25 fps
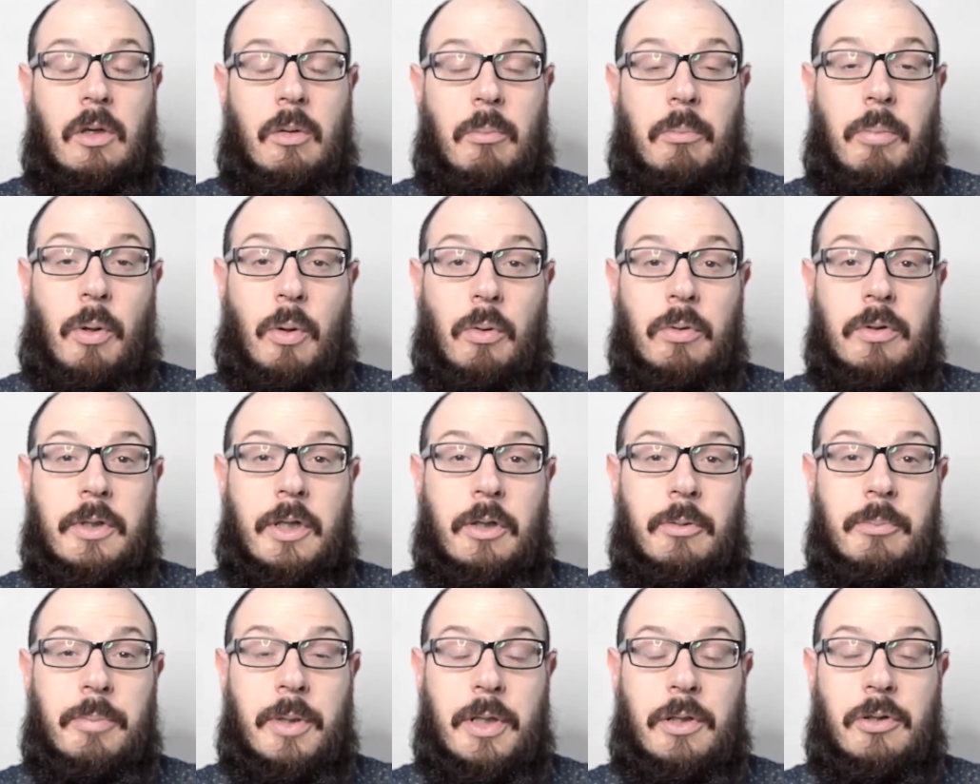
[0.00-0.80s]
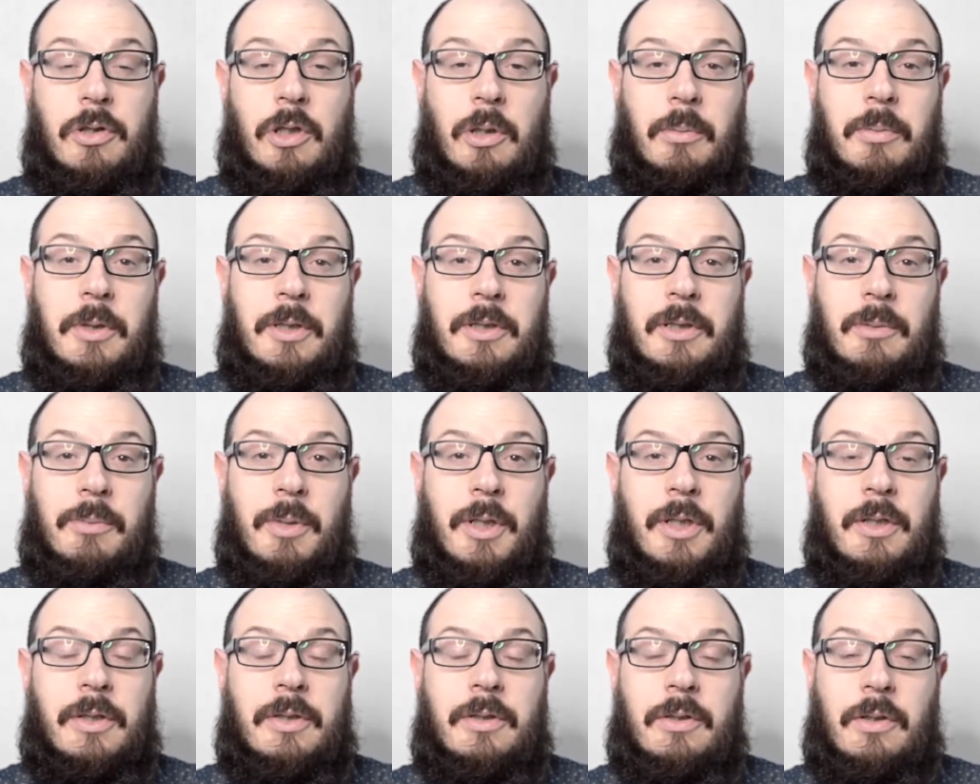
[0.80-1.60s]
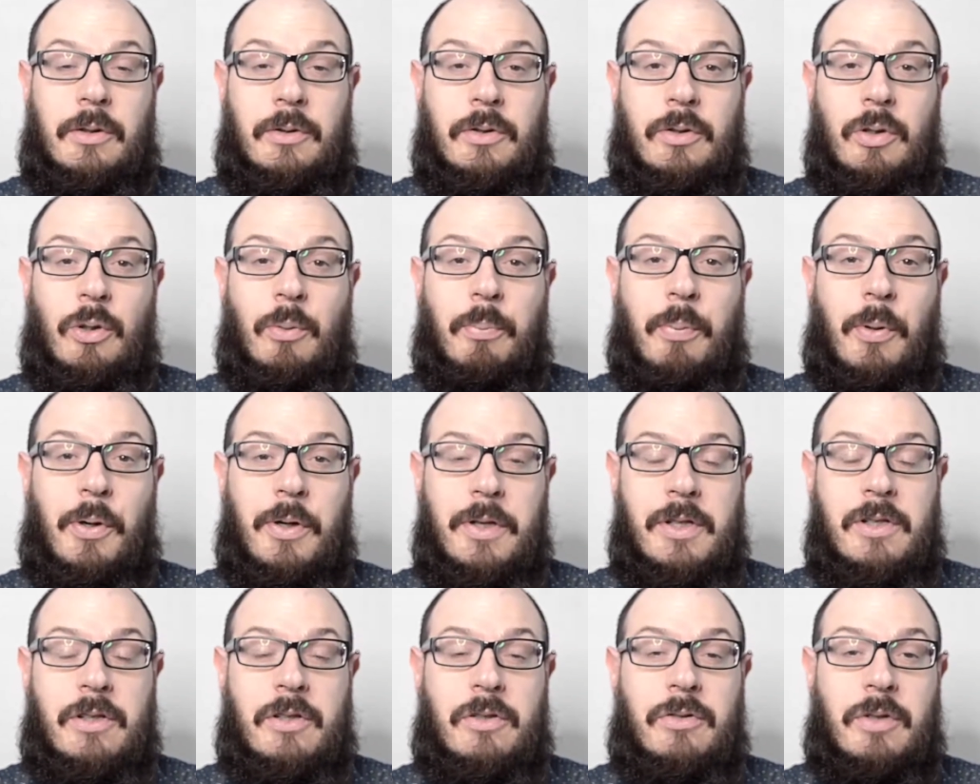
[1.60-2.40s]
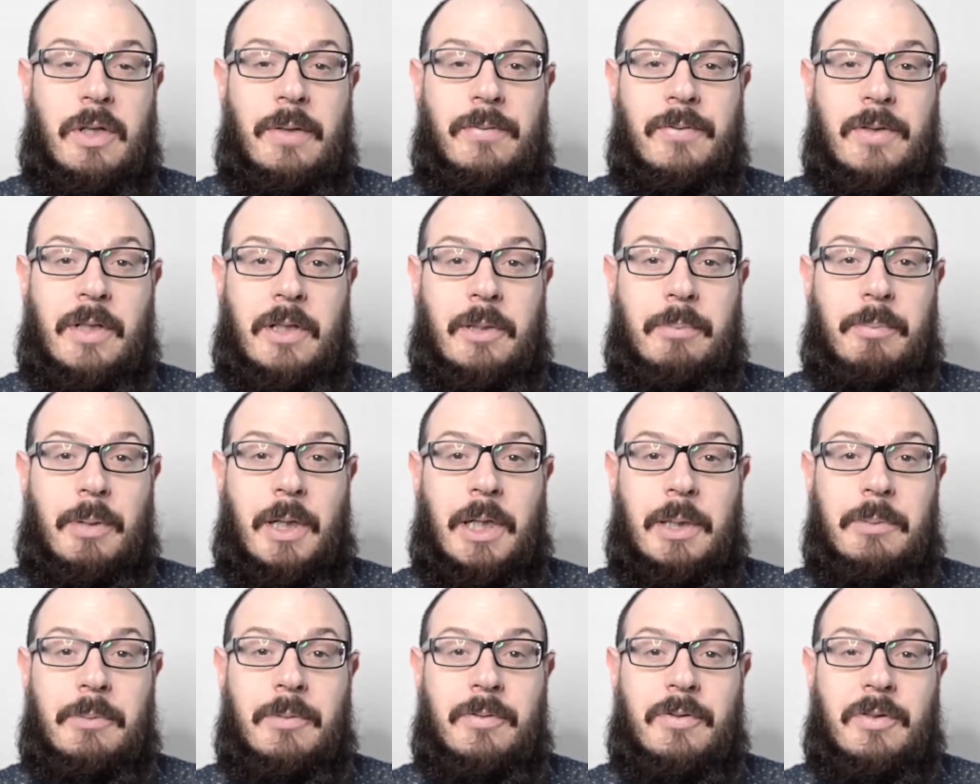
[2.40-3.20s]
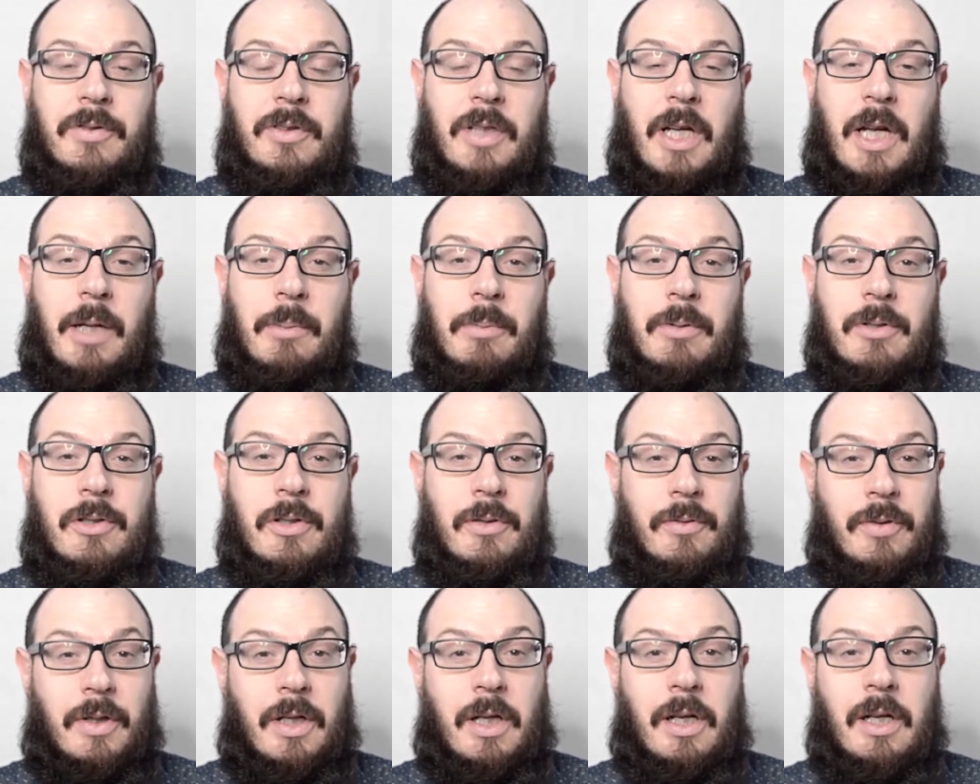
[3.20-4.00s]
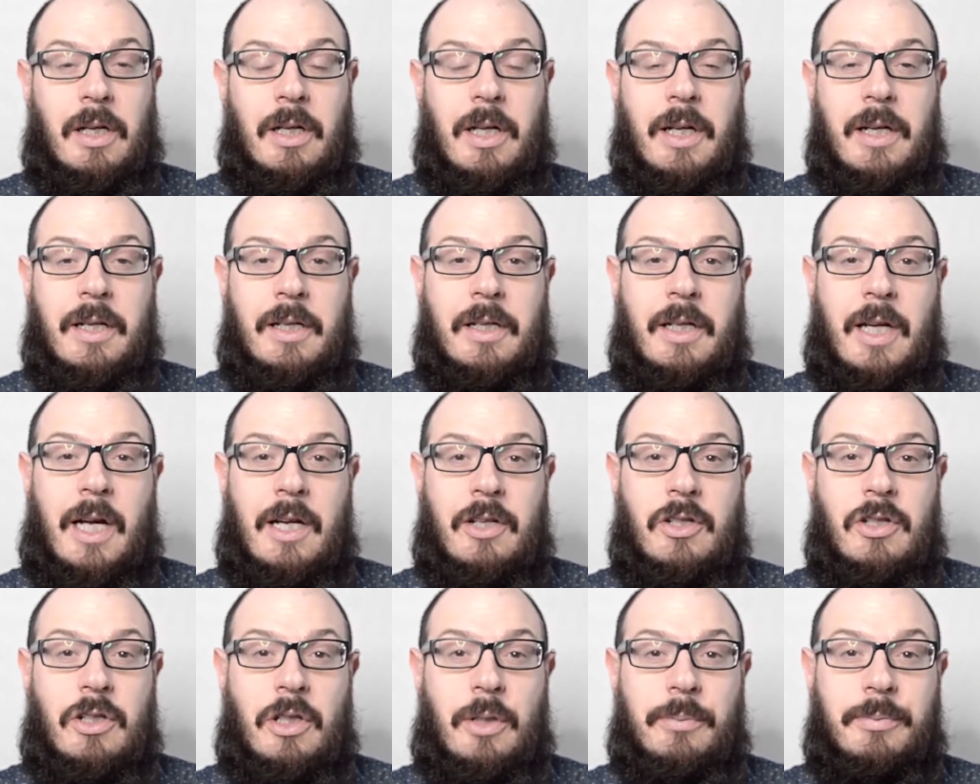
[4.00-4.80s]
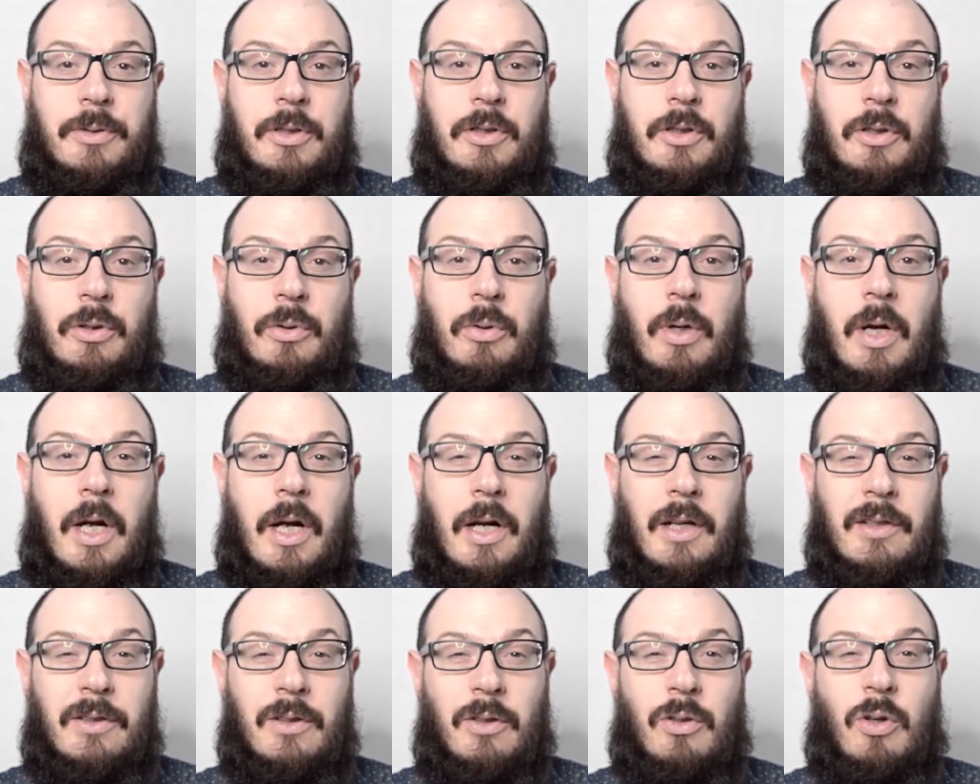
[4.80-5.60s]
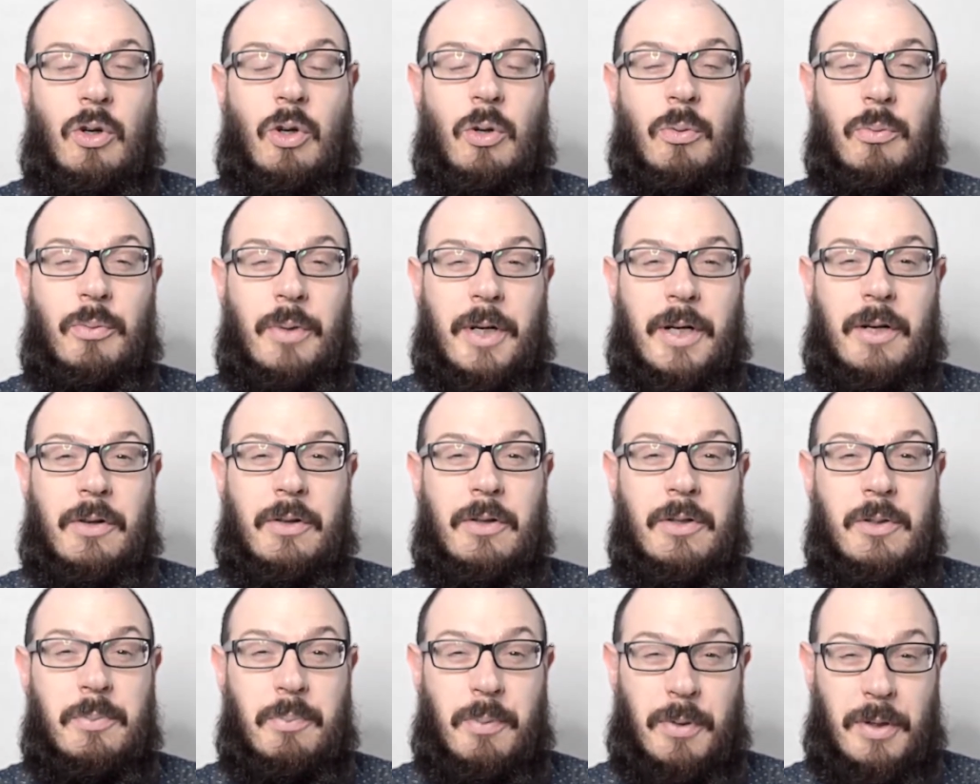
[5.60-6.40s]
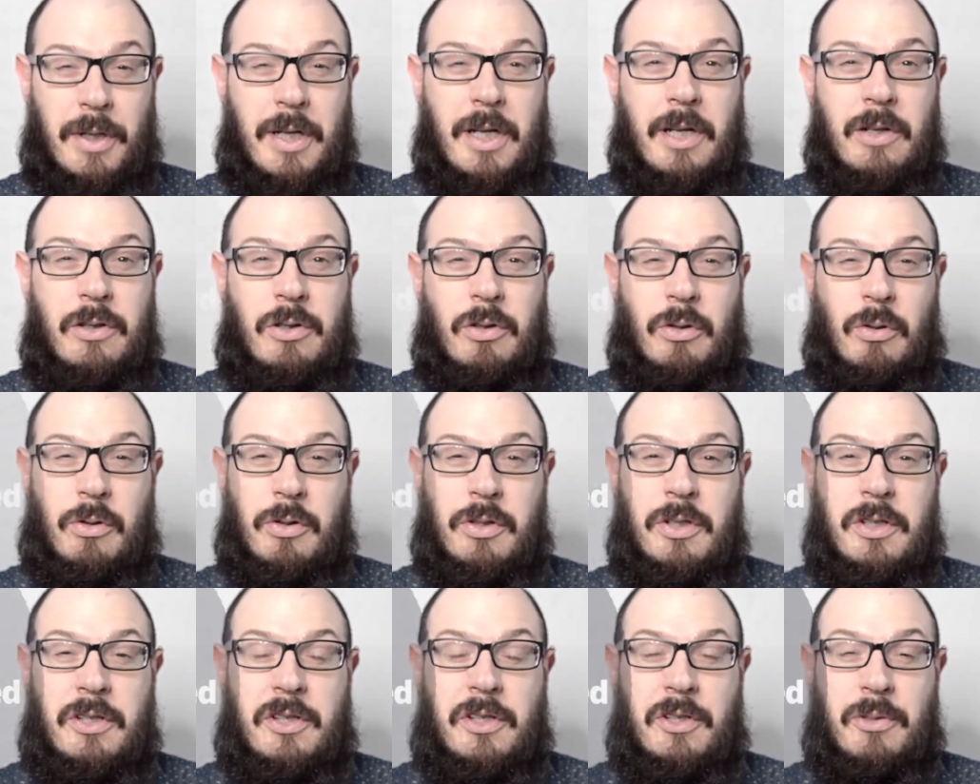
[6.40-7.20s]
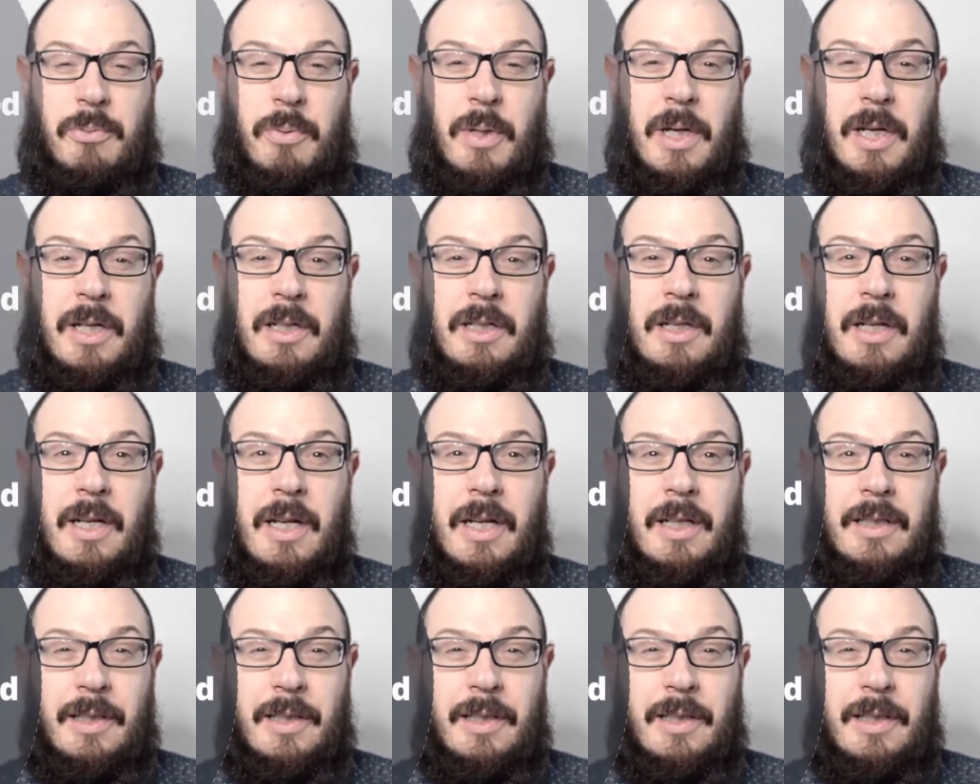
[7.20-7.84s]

Bolton are in big trouble at the minute. They're two points adrift at the bottom of the table, so they've got a lot of catching up to do, and their home record is pretty atrocious as well.